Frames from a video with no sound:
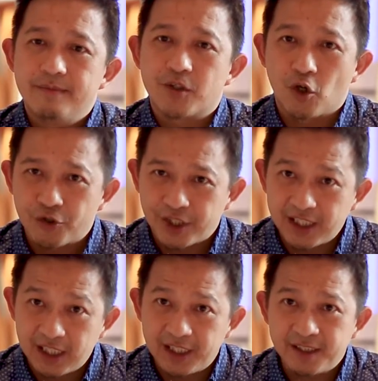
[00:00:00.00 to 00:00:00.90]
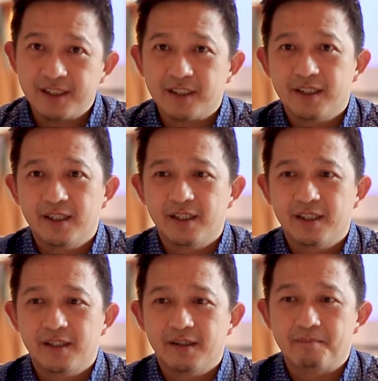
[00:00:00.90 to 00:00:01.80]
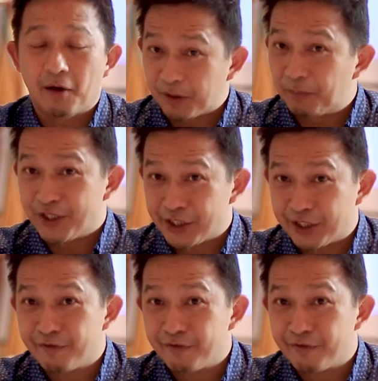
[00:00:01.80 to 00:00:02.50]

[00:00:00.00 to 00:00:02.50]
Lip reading: children learn multiplication